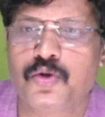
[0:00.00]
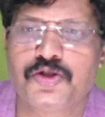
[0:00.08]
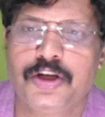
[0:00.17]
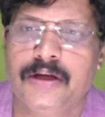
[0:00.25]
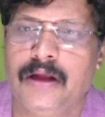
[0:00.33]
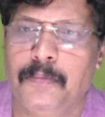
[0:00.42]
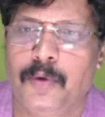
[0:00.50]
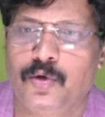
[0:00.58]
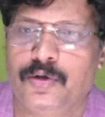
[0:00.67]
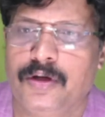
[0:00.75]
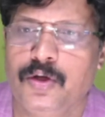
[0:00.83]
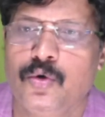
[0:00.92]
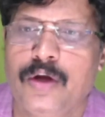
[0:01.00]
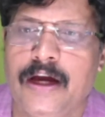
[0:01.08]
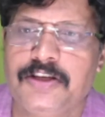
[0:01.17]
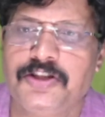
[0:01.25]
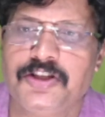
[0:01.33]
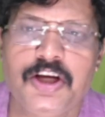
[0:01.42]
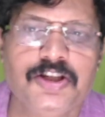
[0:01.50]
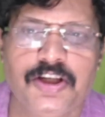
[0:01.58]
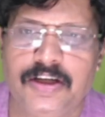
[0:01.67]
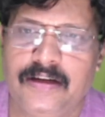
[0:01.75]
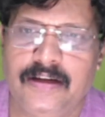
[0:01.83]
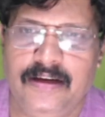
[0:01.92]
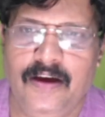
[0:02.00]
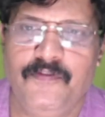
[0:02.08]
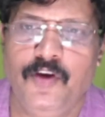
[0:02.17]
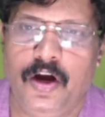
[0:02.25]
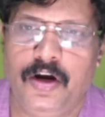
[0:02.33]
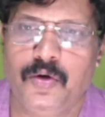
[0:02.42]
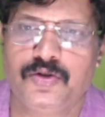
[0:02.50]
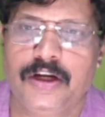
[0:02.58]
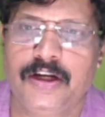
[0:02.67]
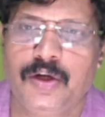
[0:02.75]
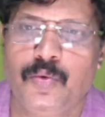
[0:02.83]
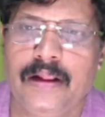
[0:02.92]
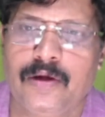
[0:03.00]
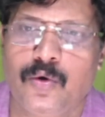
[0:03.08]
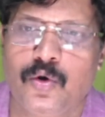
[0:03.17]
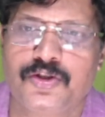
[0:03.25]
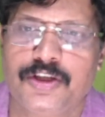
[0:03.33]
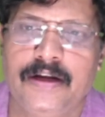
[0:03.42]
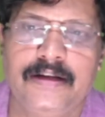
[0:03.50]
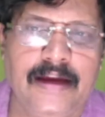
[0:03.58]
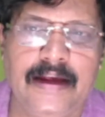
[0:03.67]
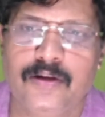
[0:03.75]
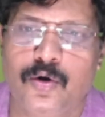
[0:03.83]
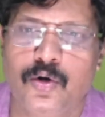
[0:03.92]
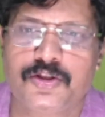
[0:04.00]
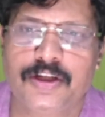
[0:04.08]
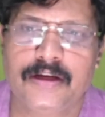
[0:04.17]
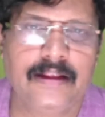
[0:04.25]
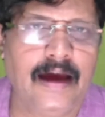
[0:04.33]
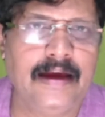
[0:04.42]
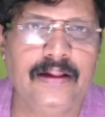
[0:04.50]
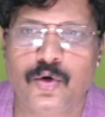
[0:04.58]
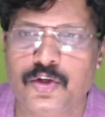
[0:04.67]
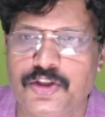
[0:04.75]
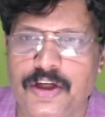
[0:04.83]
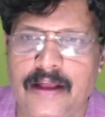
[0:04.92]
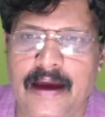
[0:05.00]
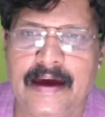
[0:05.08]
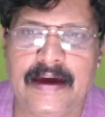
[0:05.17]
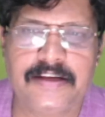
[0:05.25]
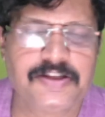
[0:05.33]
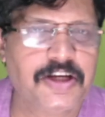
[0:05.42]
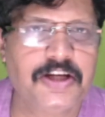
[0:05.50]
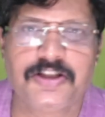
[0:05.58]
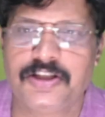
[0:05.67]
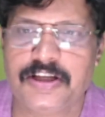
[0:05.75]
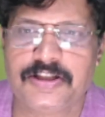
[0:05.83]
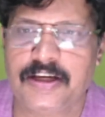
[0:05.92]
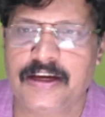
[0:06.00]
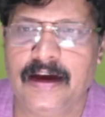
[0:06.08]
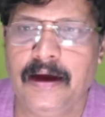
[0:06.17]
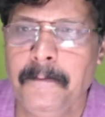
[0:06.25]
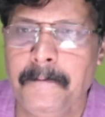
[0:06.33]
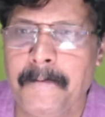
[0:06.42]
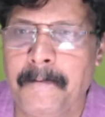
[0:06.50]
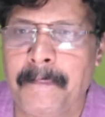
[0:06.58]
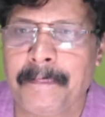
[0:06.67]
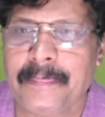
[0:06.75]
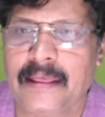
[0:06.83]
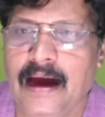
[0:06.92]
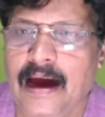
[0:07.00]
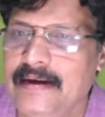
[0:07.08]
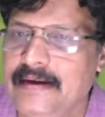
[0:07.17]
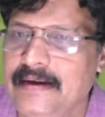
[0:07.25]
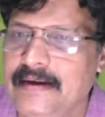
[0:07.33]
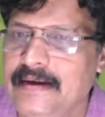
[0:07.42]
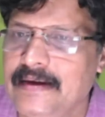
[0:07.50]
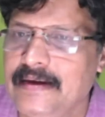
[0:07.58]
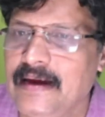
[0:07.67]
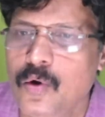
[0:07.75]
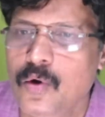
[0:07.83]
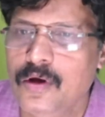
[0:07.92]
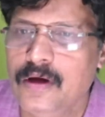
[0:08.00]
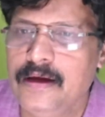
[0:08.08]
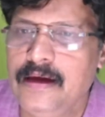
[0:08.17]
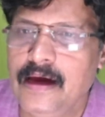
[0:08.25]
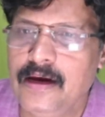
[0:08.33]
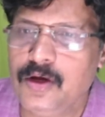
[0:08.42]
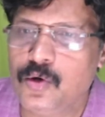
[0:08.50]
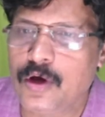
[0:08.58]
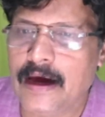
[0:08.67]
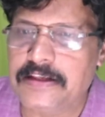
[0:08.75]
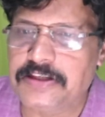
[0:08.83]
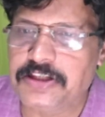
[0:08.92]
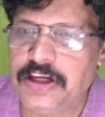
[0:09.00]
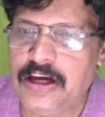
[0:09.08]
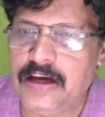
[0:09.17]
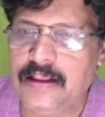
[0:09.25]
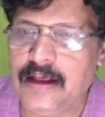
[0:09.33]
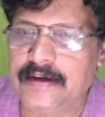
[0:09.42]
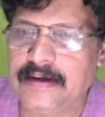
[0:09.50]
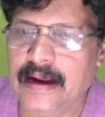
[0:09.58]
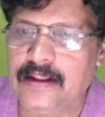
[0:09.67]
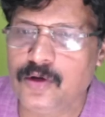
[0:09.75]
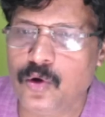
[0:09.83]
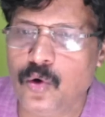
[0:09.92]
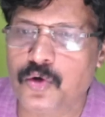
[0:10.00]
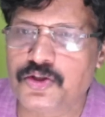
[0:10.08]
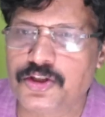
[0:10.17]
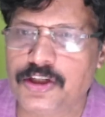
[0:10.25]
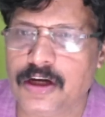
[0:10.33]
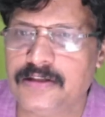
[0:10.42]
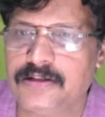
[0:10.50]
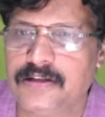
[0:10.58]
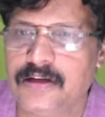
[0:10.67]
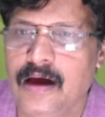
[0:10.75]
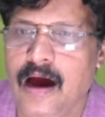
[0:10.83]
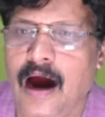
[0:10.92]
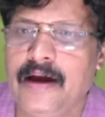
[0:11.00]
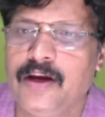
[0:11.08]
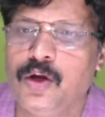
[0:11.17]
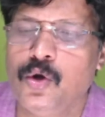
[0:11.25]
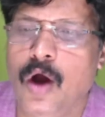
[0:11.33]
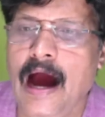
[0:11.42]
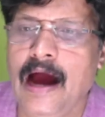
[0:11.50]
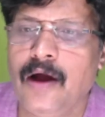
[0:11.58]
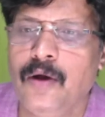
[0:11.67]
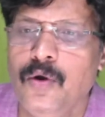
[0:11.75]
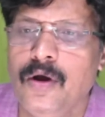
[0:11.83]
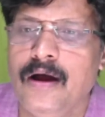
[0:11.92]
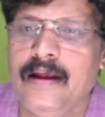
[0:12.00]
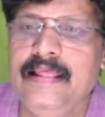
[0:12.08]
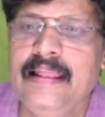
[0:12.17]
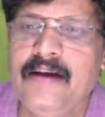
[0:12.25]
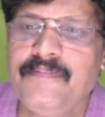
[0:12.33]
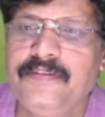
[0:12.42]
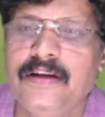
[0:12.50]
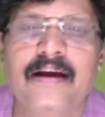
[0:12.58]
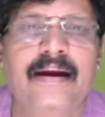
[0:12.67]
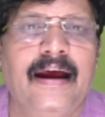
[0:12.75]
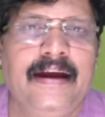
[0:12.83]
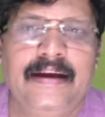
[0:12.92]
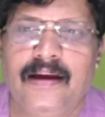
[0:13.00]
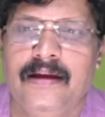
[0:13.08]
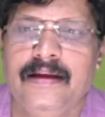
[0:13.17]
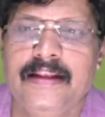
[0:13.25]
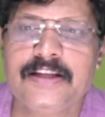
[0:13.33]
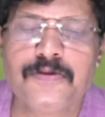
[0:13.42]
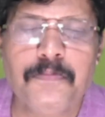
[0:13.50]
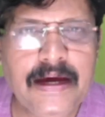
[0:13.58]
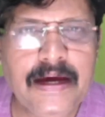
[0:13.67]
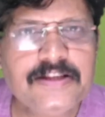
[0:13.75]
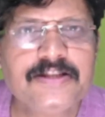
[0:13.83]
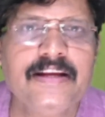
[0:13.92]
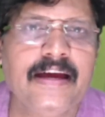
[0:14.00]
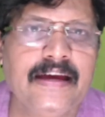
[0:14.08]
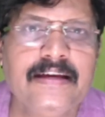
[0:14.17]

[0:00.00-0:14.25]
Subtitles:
amount, you can change it. If you are using 12 question, 10 question, 9 question, I can change this here. And now, here you can see the 10 questions and you have left right. This means this,